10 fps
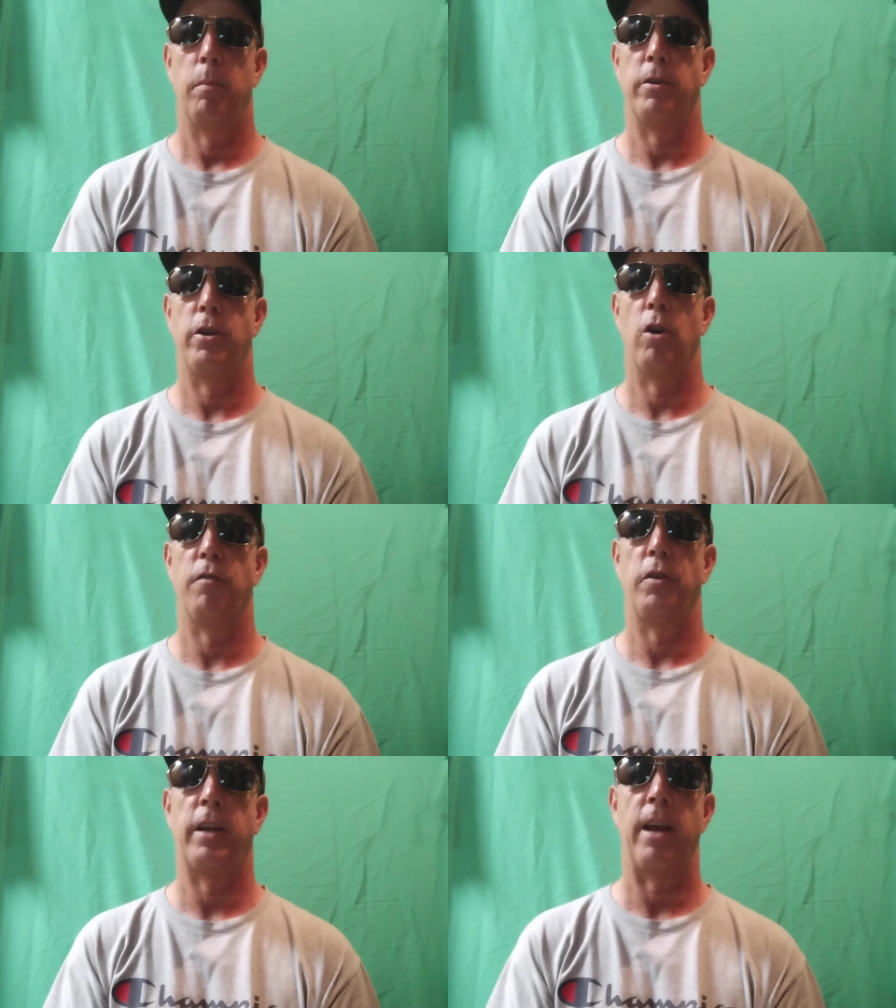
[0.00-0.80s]
But you know,
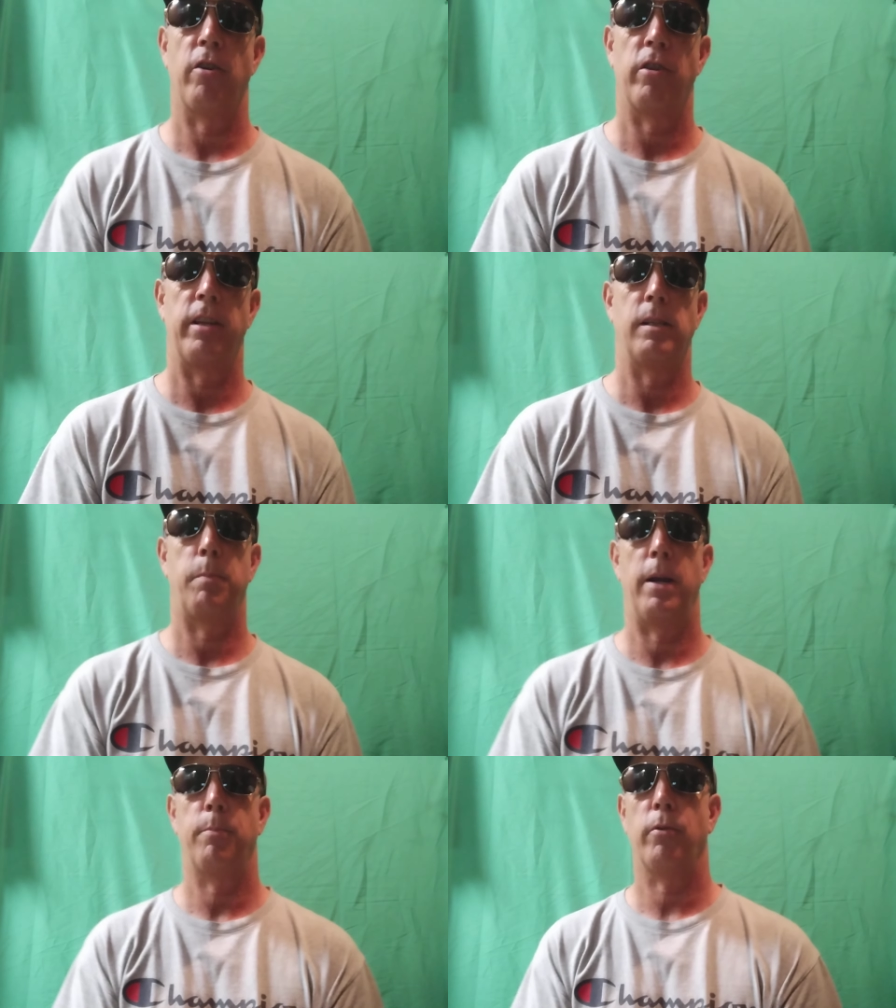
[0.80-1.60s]
if you cater to these
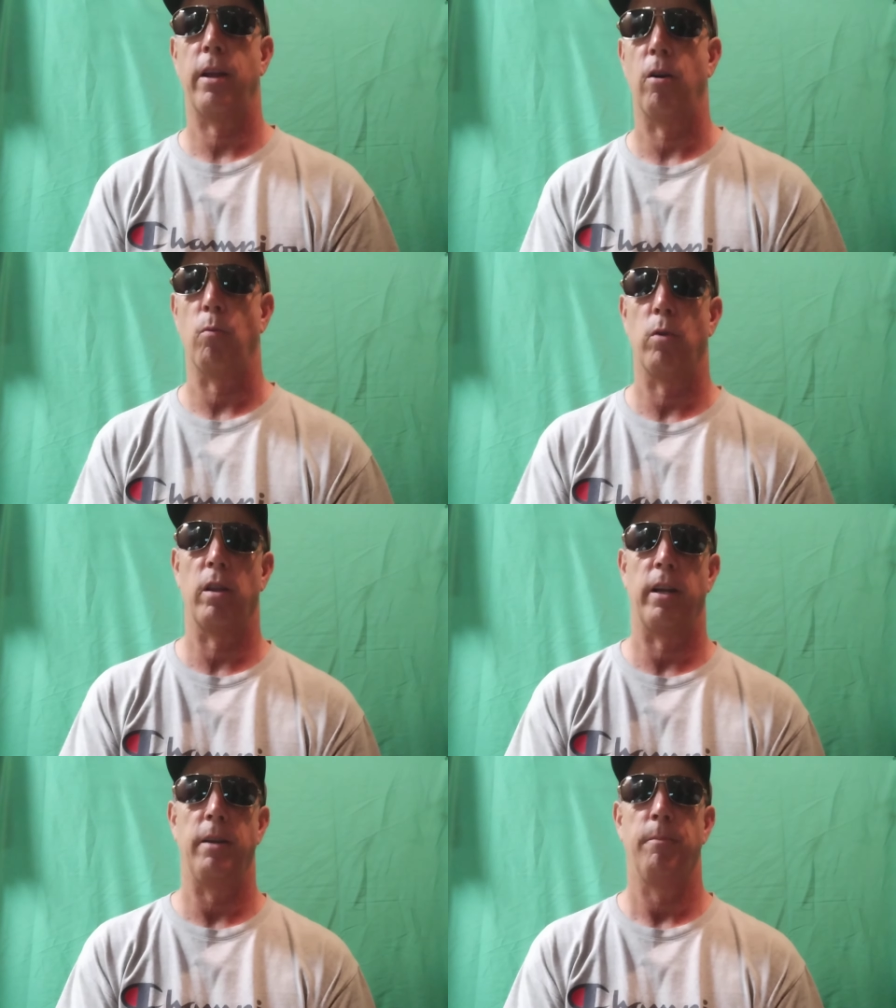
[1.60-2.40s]
people that are
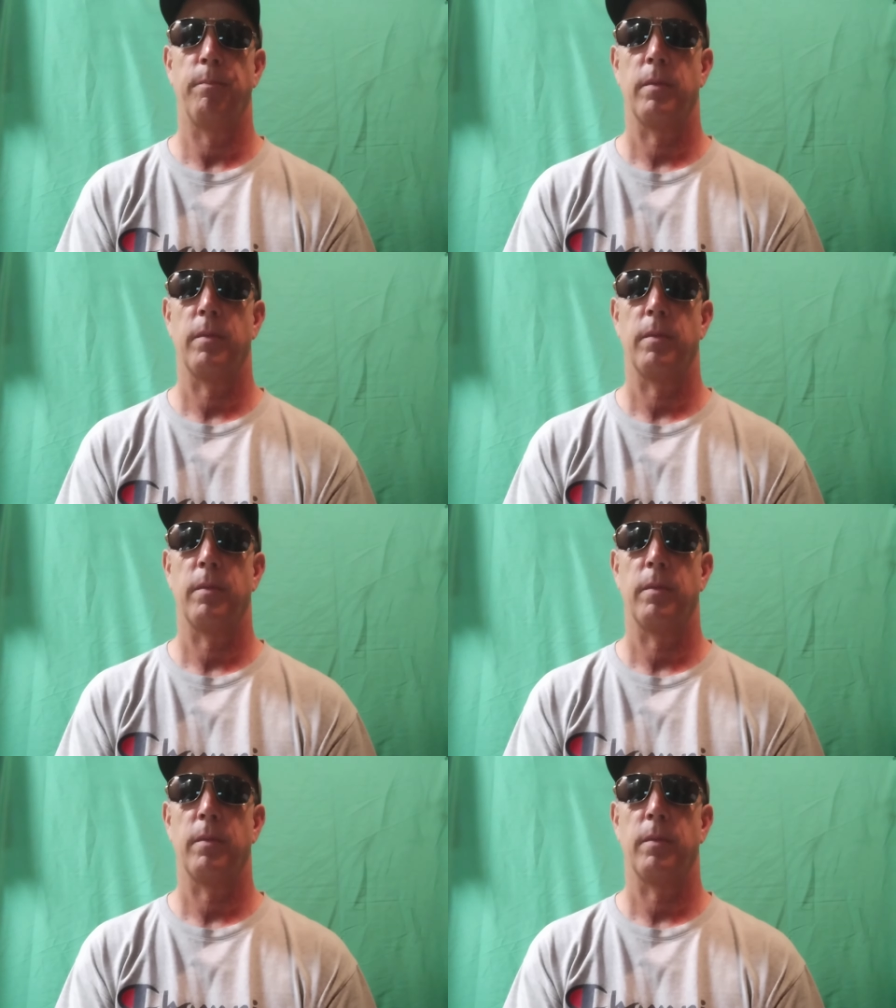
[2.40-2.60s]
really